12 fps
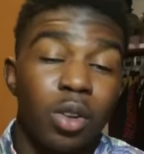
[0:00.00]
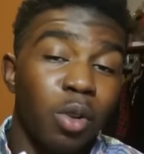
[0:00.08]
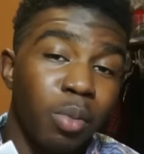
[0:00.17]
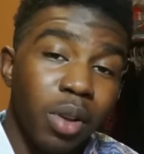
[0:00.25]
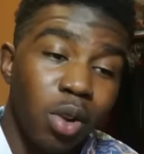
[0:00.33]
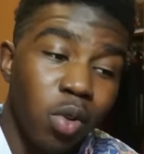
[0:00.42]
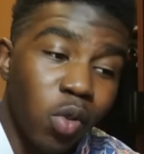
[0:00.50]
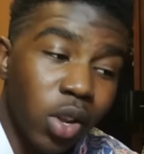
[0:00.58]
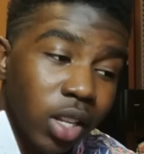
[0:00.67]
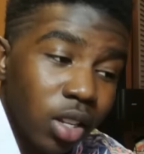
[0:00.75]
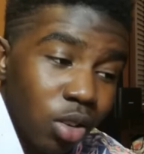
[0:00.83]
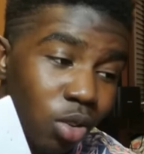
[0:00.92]
is gonna be a
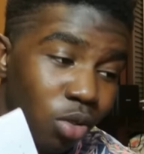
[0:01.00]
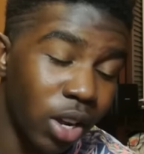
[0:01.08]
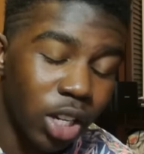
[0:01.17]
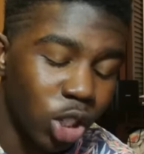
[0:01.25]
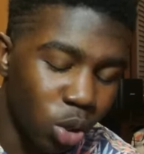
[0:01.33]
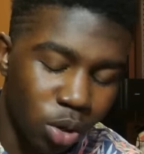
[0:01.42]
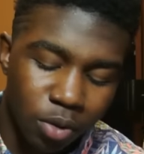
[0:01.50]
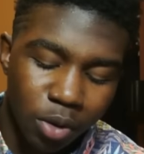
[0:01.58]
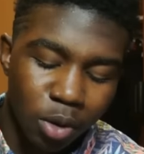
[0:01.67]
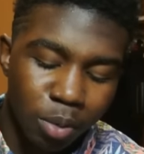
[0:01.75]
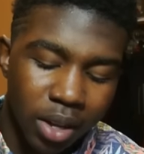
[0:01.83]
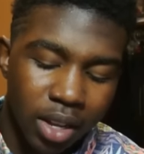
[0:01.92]
really great short
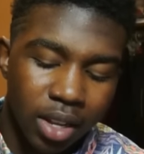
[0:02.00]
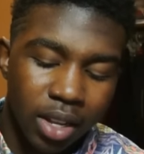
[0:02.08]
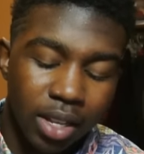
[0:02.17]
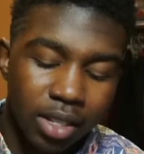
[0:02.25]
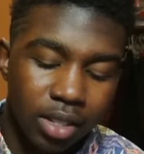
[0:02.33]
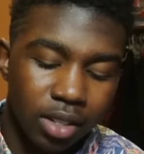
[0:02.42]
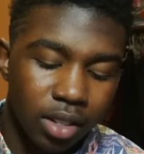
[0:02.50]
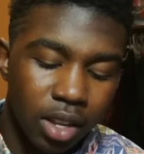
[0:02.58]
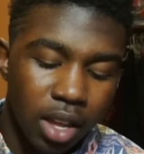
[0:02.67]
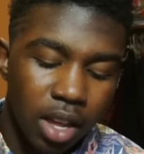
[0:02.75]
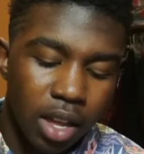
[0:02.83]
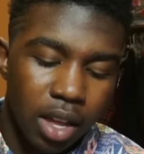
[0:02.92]
film, man.
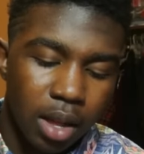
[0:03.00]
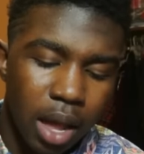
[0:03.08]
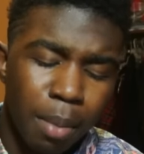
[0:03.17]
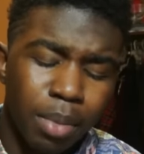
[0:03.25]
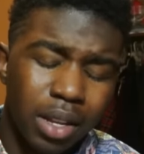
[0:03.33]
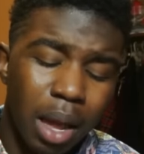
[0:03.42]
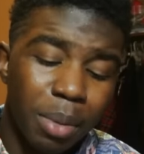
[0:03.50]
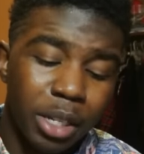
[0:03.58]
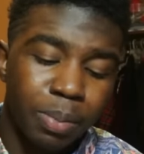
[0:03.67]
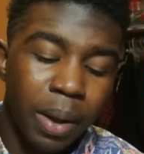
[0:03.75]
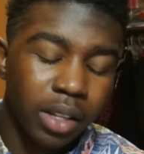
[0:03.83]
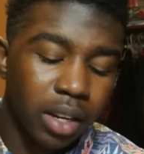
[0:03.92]
I'm
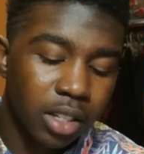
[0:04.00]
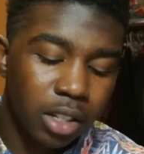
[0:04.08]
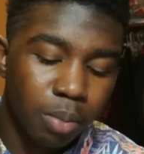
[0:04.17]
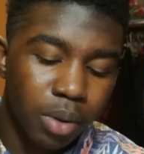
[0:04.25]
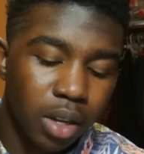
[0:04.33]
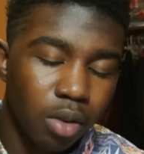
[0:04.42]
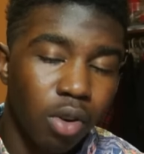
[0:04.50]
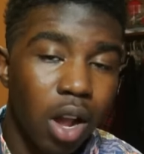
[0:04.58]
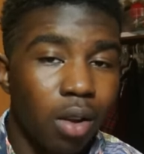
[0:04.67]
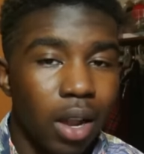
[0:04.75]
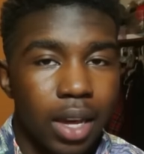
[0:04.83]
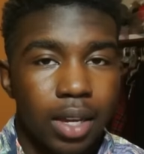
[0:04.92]
expecting it to be
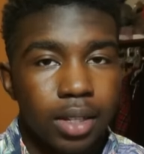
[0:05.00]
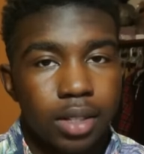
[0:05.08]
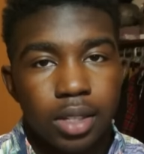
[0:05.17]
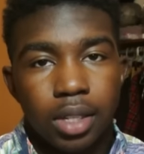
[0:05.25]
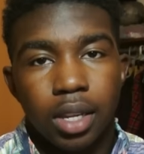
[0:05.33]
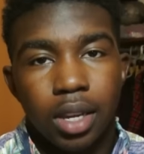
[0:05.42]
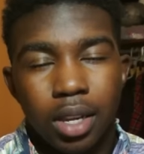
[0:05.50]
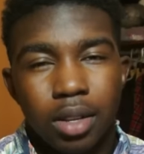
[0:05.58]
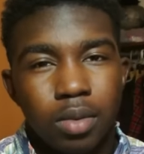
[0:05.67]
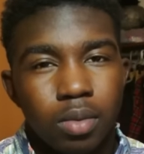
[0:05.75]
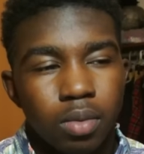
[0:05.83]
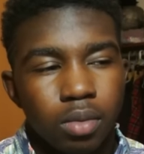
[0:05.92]
around like
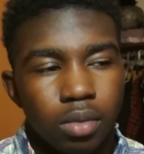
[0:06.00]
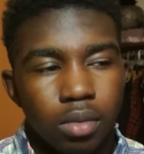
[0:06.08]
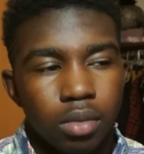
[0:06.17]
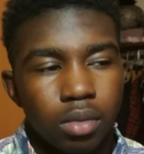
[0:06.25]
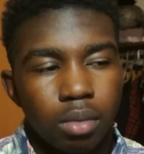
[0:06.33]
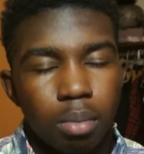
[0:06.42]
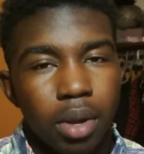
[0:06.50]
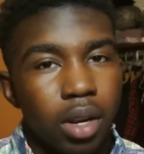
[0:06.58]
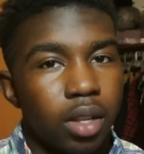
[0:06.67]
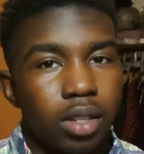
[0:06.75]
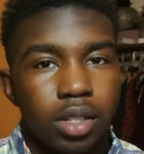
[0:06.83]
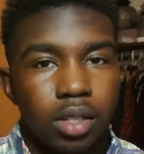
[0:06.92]
10
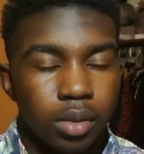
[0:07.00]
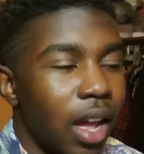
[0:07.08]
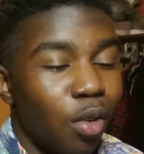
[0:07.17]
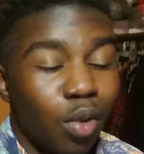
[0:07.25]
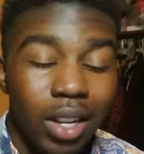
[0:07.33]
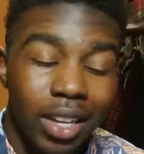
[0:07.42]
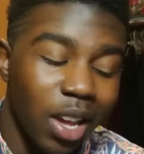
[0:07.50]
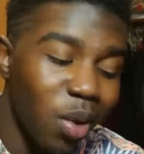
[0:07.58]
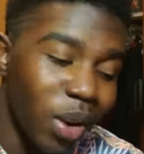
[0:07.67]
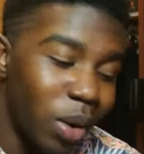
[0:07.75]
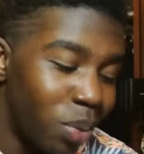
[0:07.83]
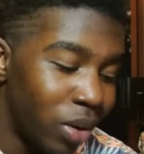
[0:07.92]
minutes. I really can't
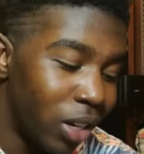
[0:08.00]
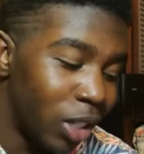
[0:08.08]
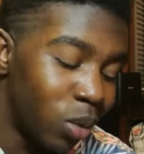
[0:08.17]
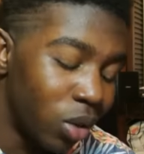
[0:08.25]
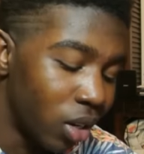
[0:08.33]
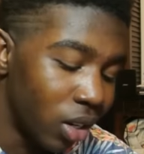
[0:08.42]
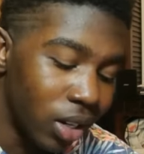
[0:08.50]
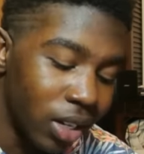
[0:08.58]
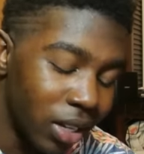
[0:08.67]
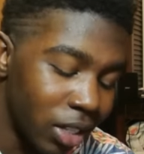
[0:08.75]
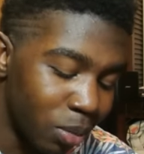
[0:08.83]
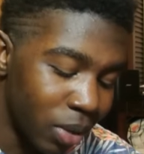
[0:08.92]
wait to put this one on the
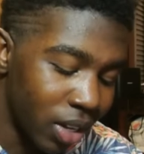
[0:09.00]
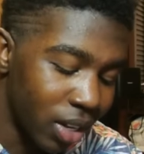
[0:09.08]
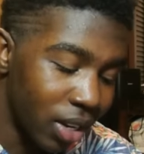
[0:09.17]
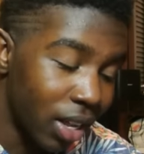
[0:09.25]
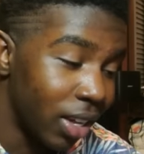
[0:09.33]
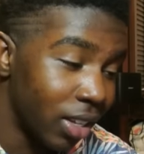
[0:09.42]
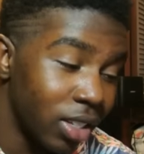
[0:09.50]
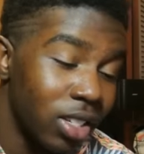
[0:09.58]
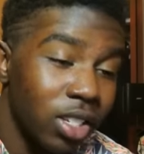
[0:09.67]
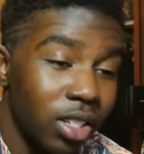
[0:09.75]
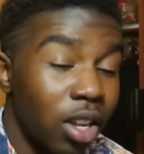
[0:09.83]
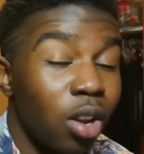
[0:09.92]
lens, man. Like,
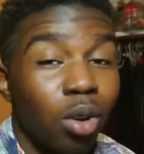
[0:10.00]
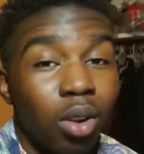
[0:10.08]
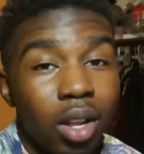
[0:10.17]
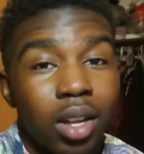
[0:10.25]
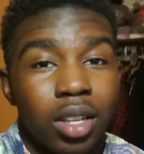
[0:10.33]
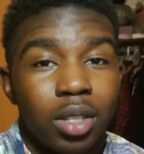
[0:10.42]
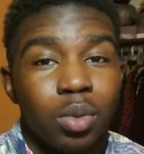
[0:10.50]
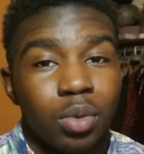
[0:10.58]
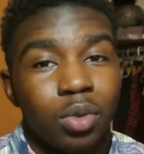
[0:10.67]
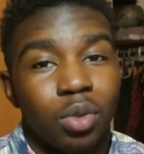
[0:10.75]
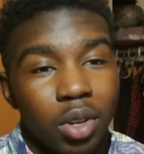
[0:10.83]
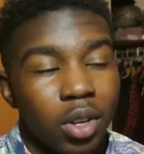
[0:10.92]
this is, y'all gonna love this one,
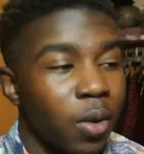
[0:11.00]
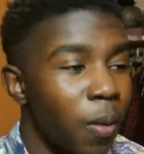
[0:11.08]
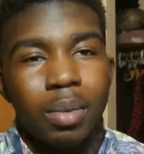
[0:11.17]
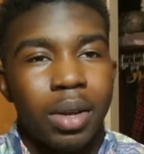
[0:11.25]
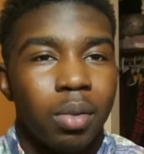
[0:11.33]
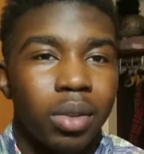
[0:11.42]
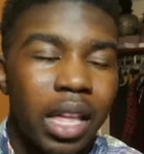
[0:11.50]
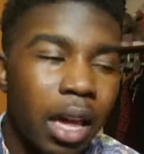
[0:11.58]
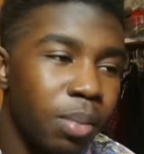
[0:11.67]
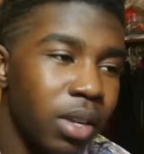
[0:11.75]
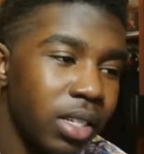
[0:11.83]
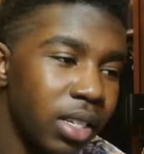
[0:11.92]
for real. Man, with
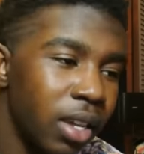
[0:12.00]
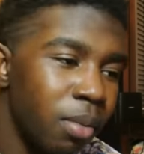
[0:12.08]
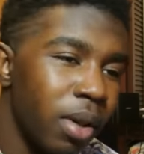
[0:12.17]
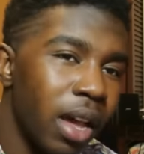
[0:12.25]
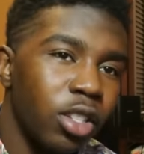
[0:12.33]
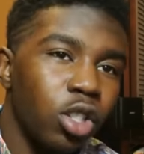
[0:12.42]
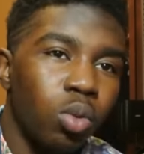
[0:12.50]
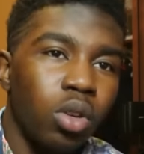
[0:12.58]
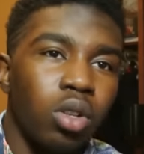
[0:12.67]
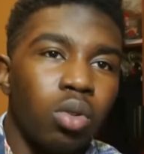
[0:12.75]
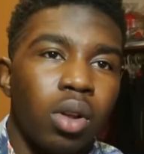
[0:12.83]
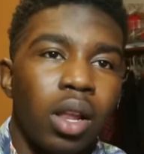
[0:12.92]
that being said, man, I just
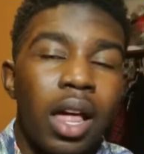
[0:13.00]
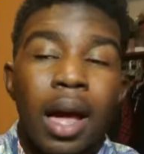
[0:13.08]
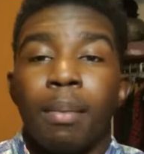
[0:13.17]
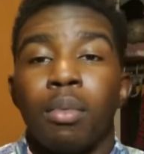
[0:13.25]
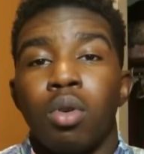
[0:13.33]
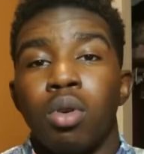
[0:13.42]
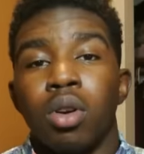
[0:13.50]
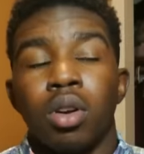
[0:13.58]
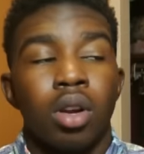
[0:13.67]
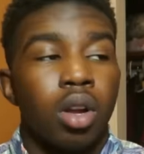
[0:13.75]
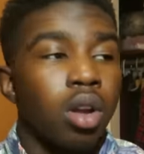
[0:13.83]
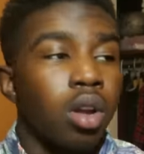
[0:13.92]
want to do a lot more